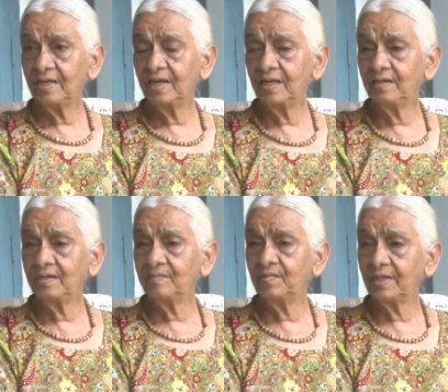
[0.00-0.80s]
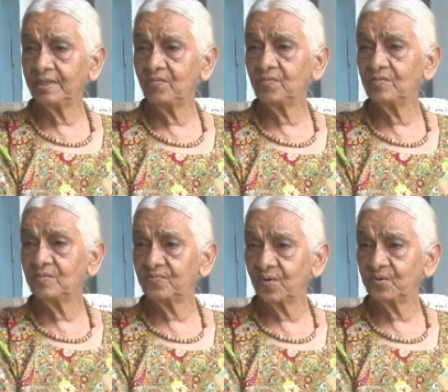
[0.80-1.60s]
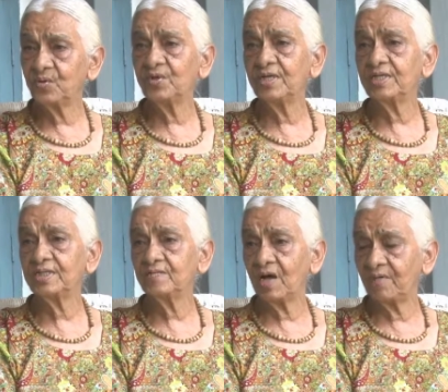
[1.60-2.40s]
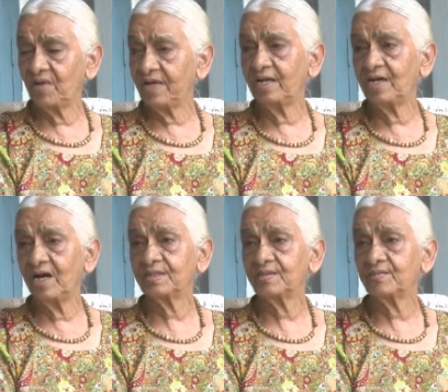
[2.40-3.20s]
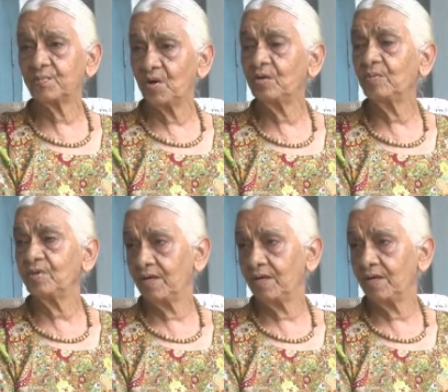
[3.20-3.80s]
And mother, for 2 days, when I asked Pranab,